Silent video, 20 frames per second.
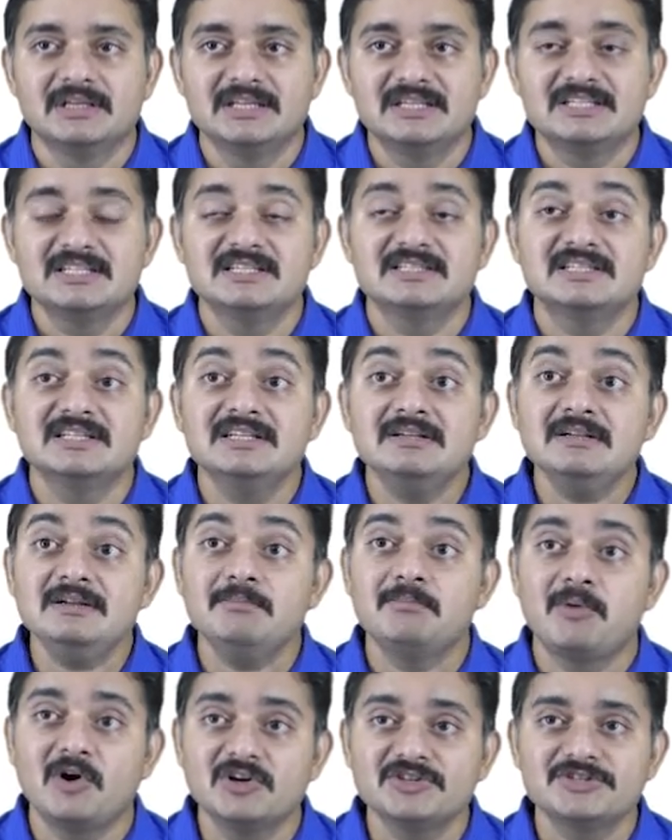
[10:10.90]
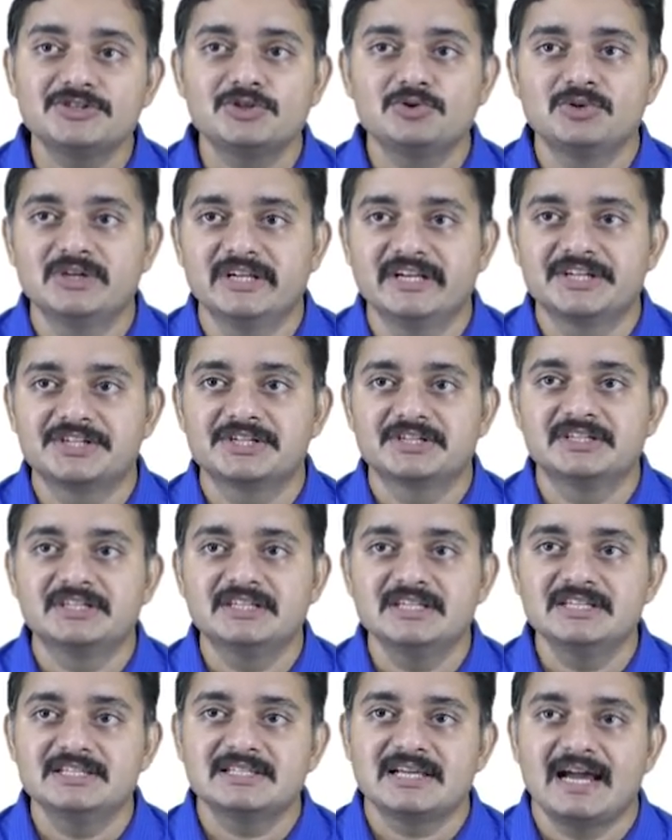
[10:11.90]
It is in positive direction. It
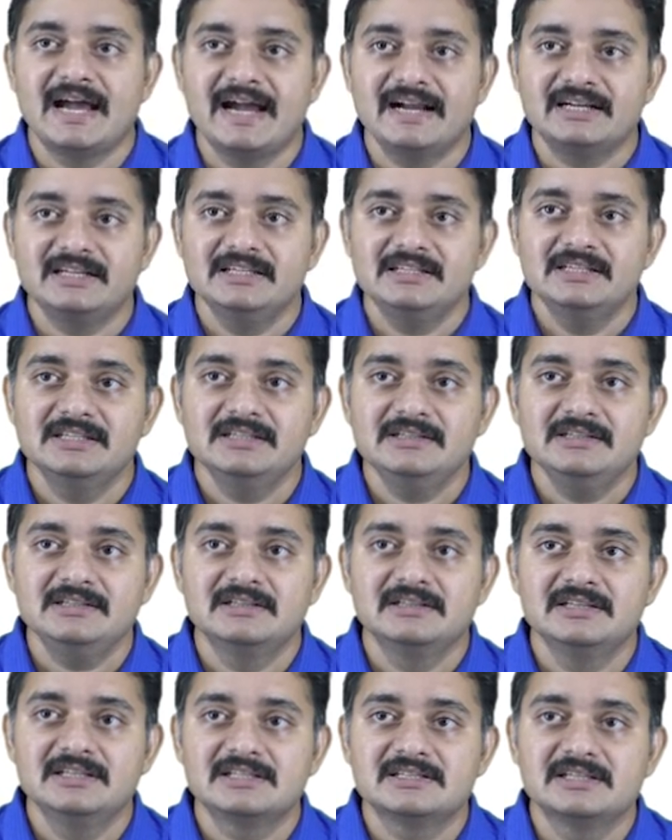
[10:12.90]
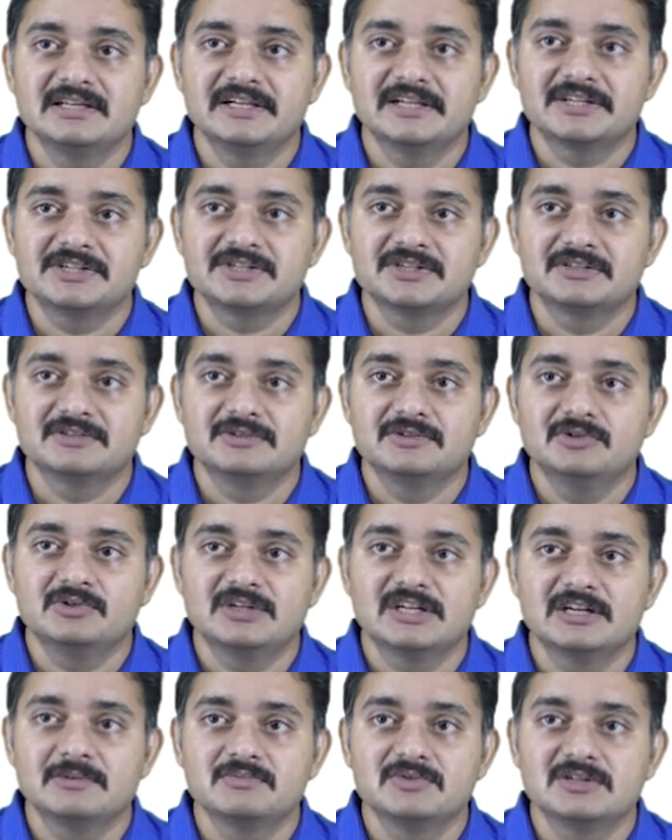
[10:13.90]
is acting in this direction. You
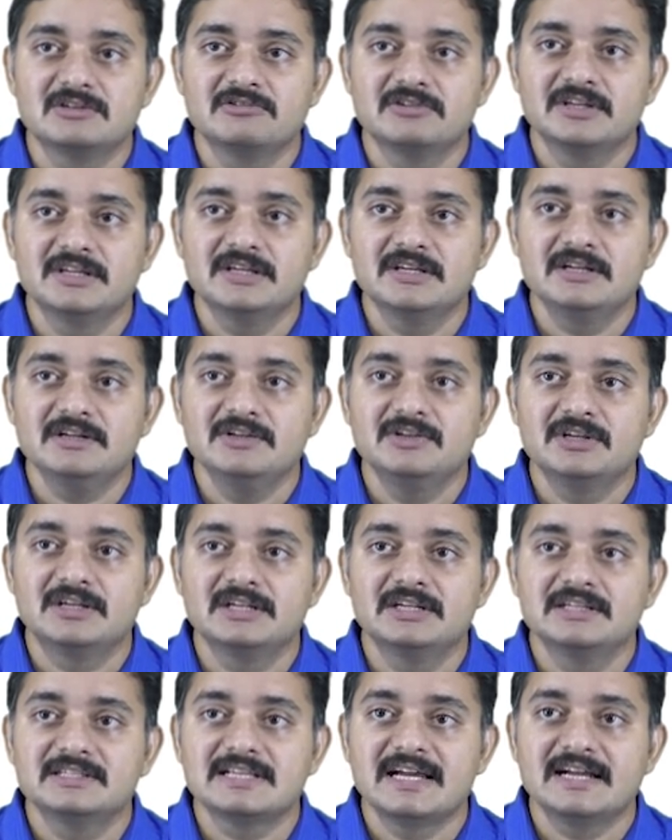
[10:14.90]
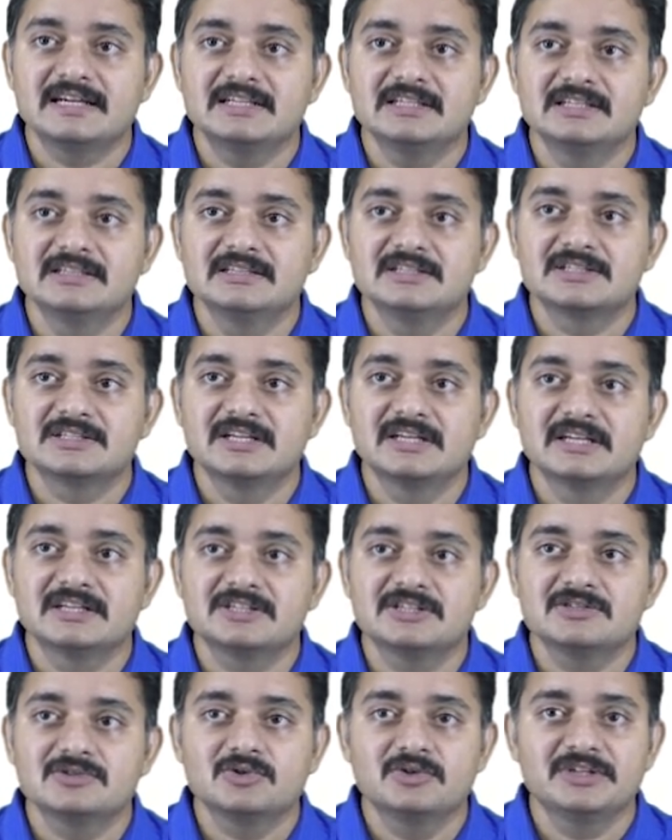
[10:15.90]
can observe here. It is acting in this
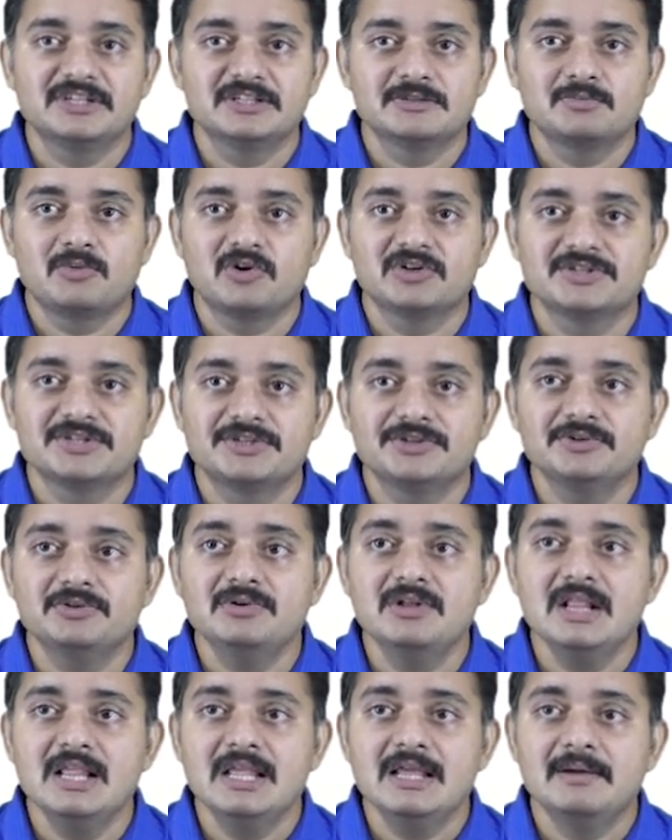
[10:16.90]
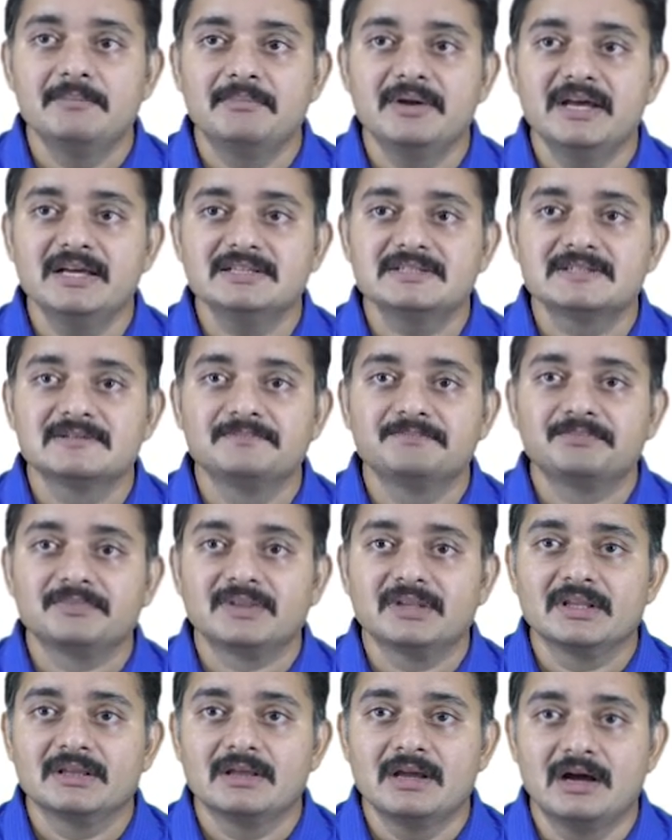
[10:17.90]
direction. So it is positive plus
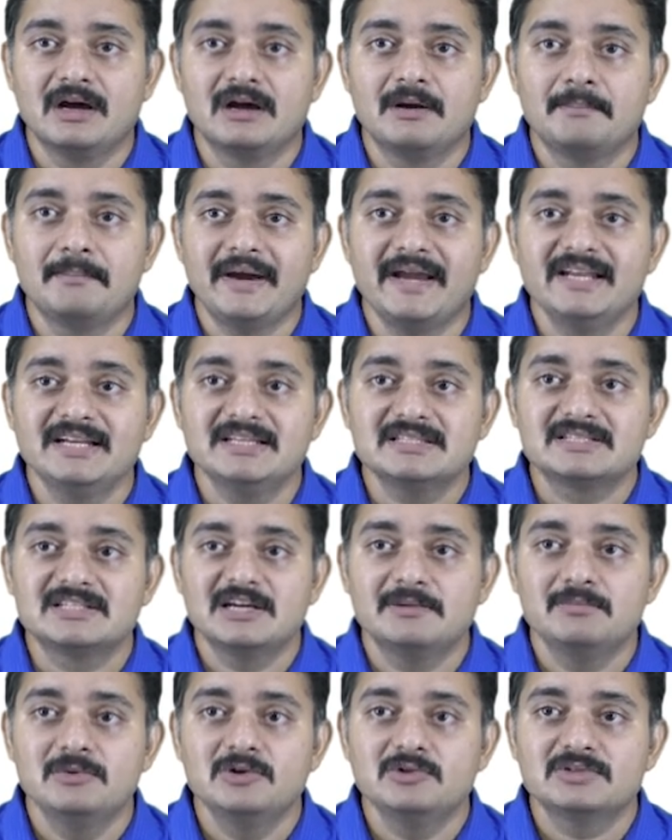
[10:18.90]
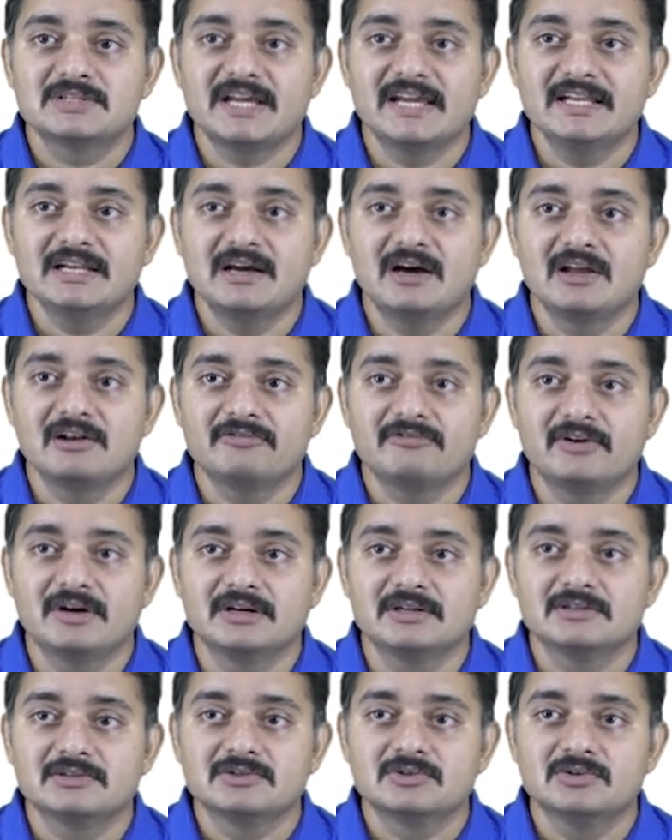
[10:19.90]
uh, minus w sine alpha.
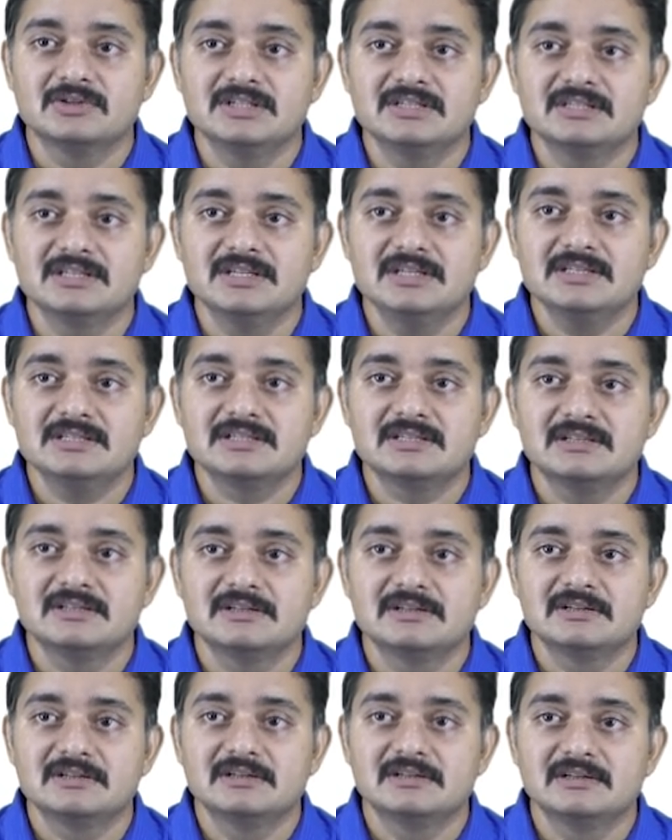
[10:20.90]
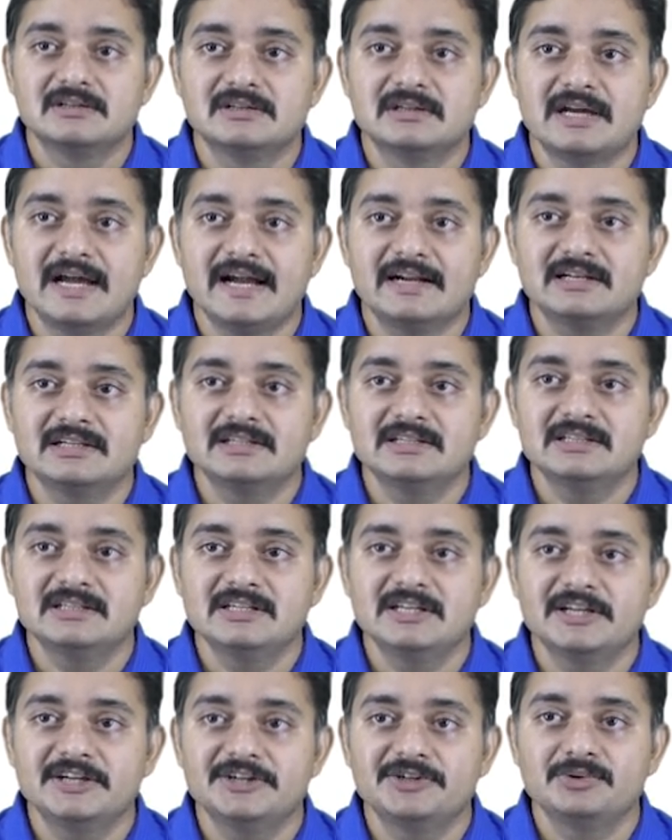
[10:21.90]
So this is acting in the
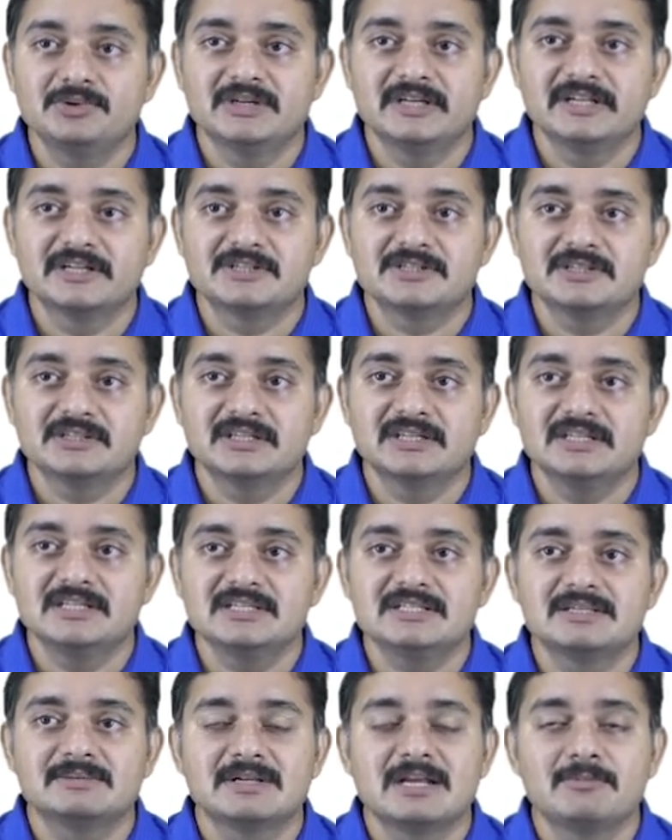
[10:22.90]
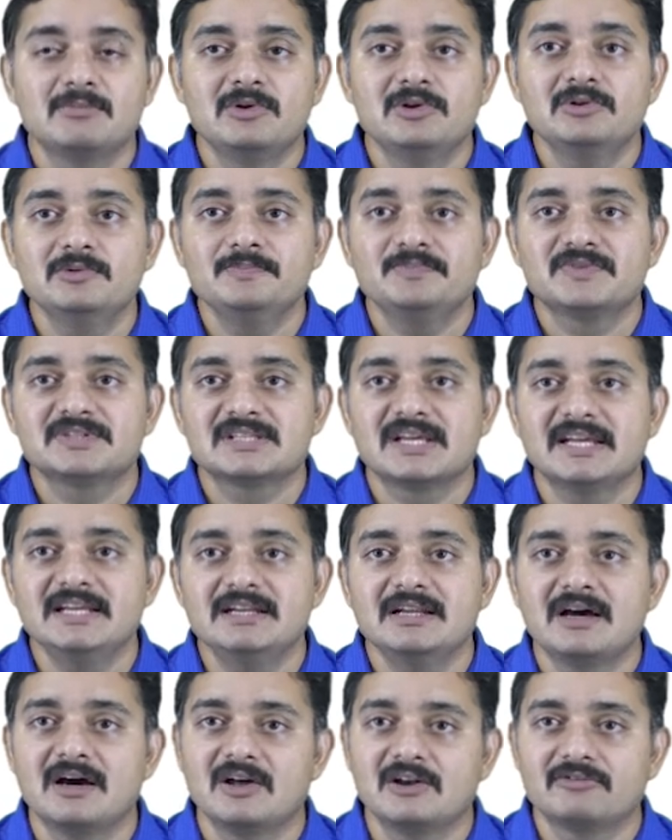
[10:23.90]
negative direction. That is w
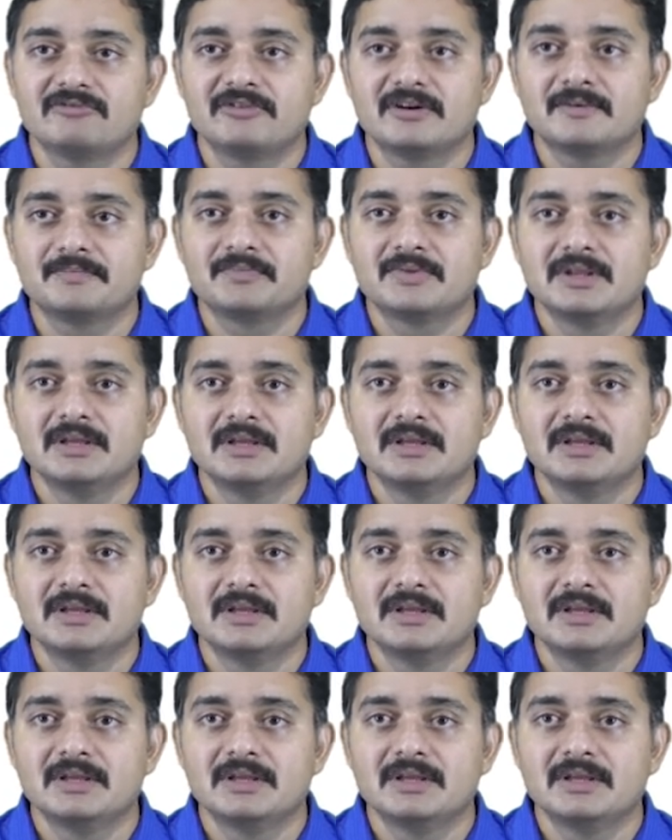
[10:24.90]
sine alpha.